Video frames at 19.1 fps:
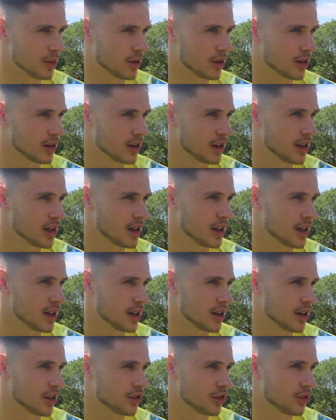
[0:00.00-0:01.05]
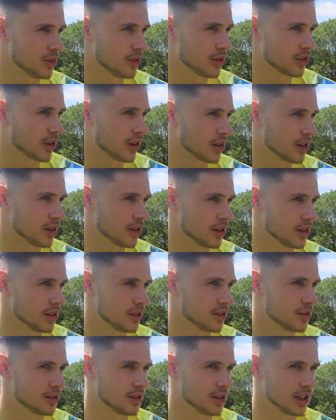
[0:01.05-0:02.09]
But as soon as I
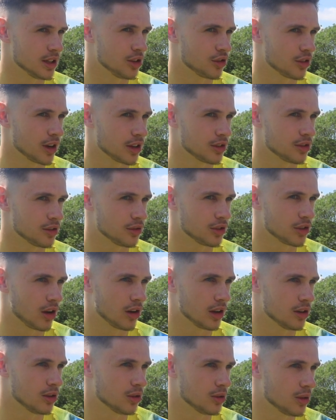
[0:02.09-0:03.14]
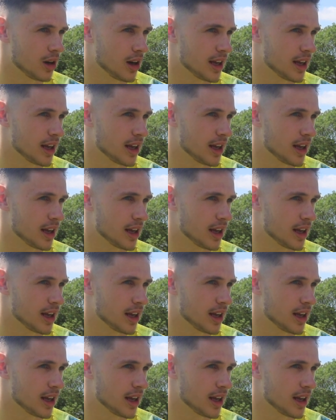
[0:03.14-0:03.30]
heard the interest of Solihull,